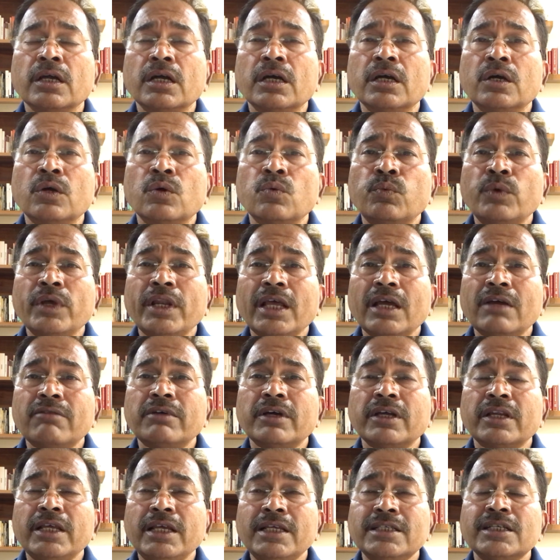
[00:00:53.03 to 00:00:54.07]
will have
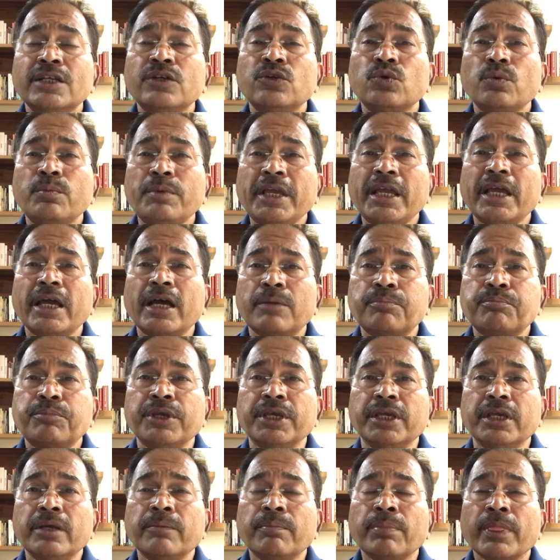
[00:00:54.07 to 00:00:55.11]
a reason to be
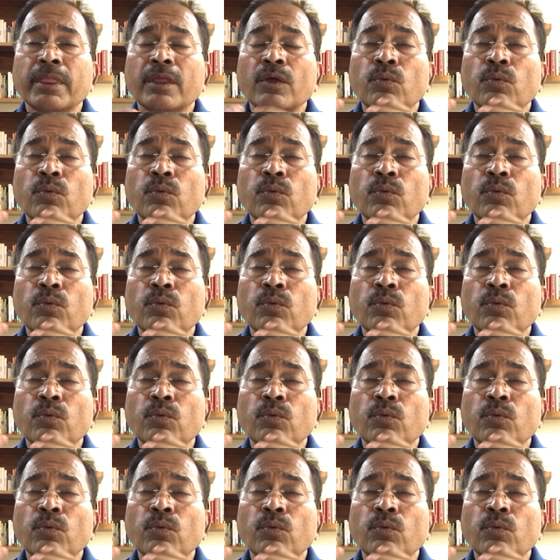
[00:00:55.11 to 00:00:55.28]
happy